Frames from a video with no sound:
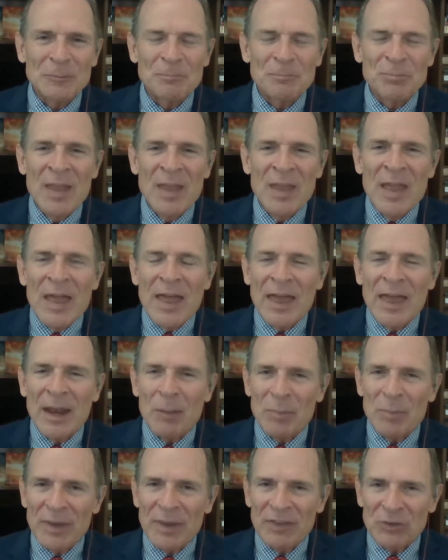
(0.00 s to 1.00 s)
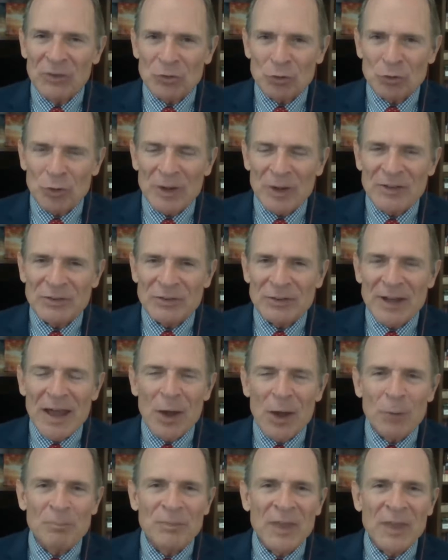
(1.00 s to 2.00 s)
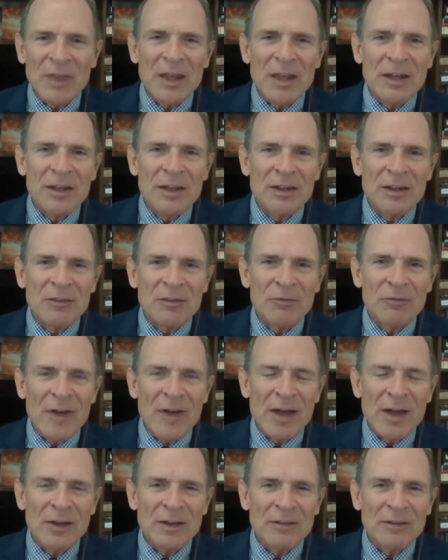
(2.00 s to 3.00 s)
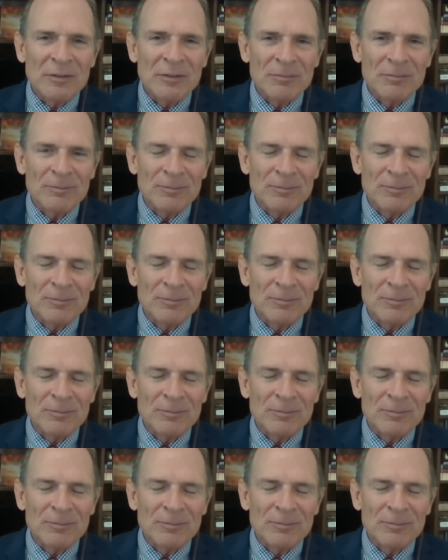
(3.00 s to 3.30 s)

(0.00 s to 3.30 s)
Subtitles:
And I began to trace it out and find